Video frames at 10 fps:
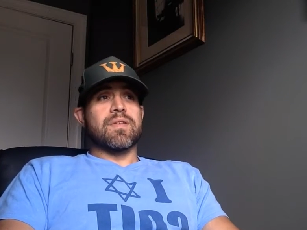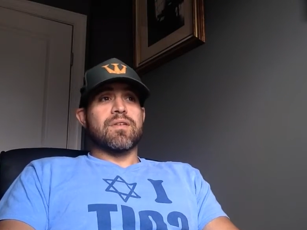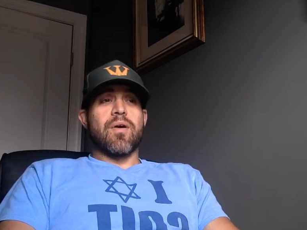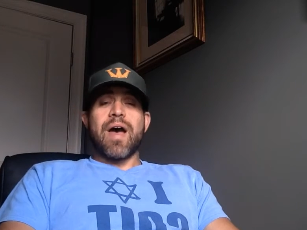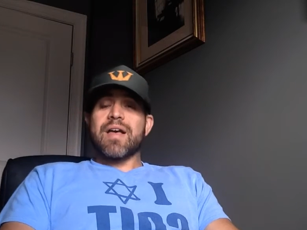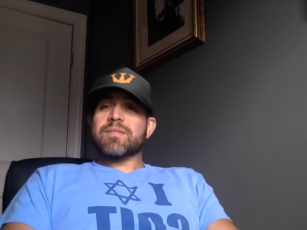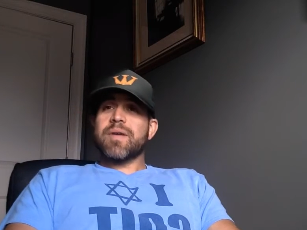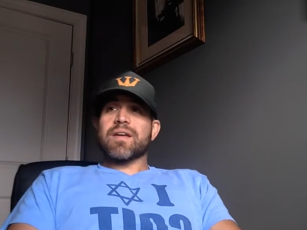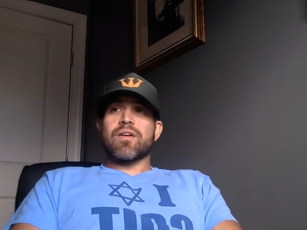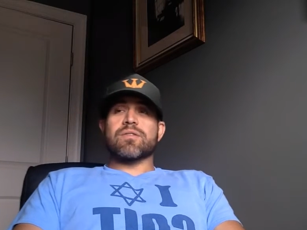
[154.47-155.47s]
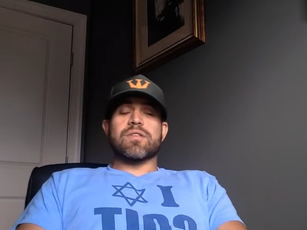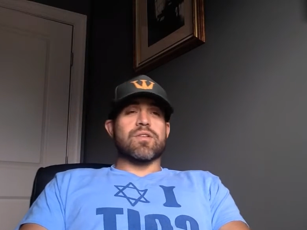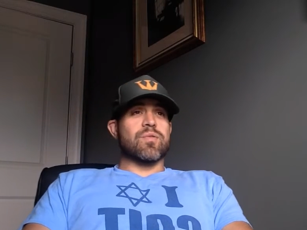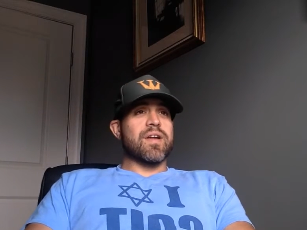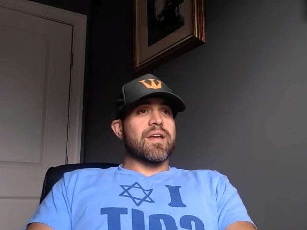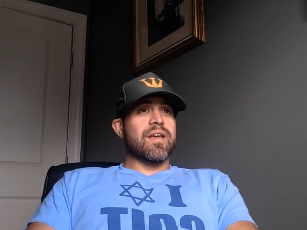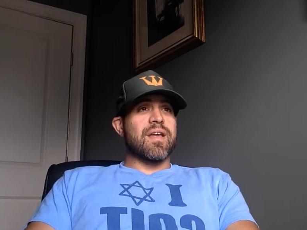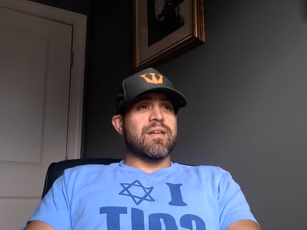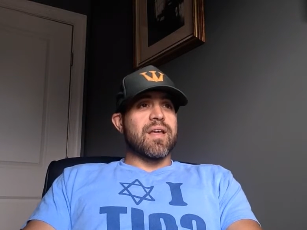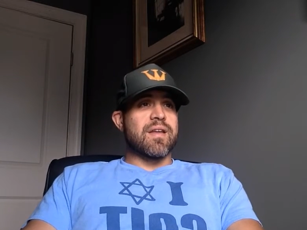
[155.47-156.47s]
Assman goes to the ring,
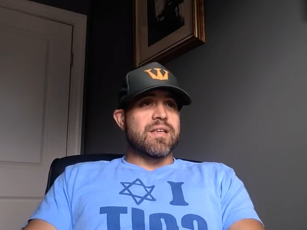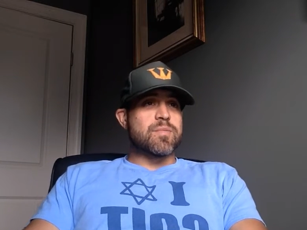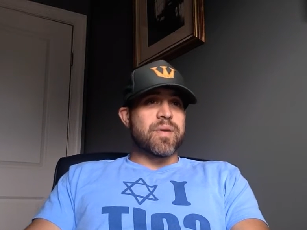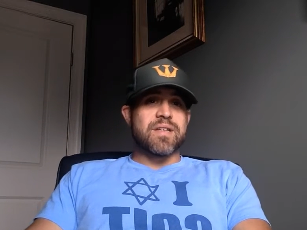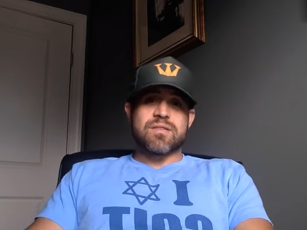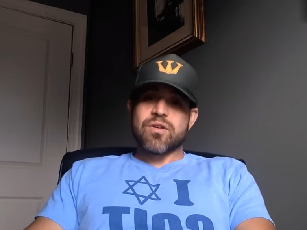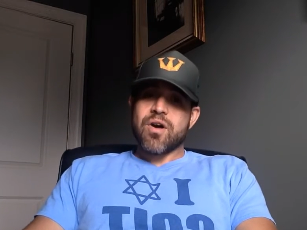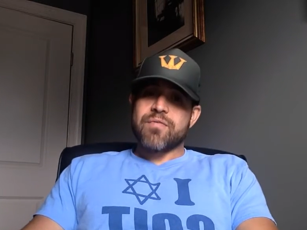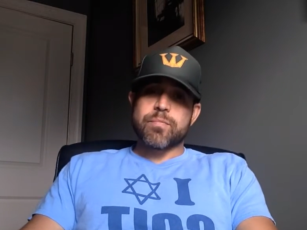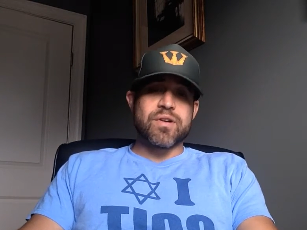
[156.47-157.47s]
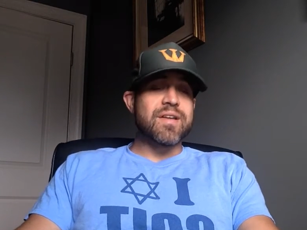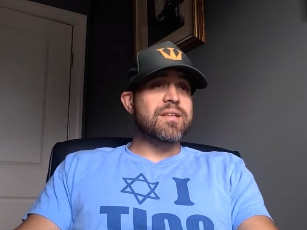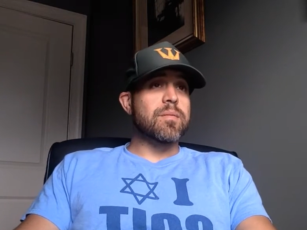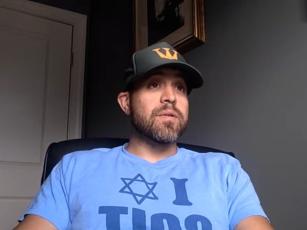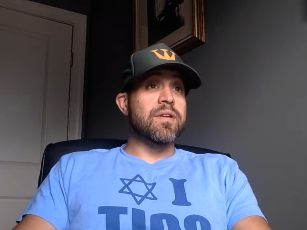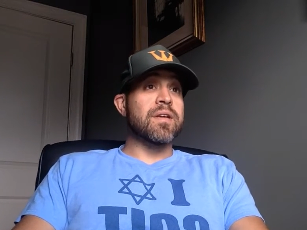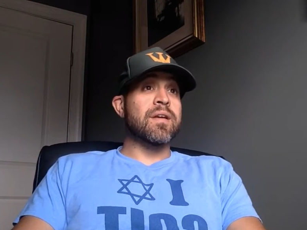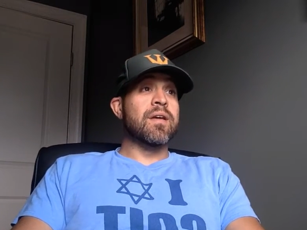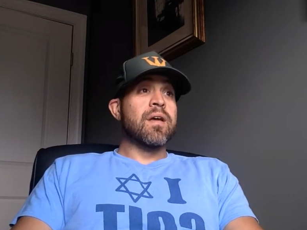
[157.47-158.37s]
and he's pissed off, predictably,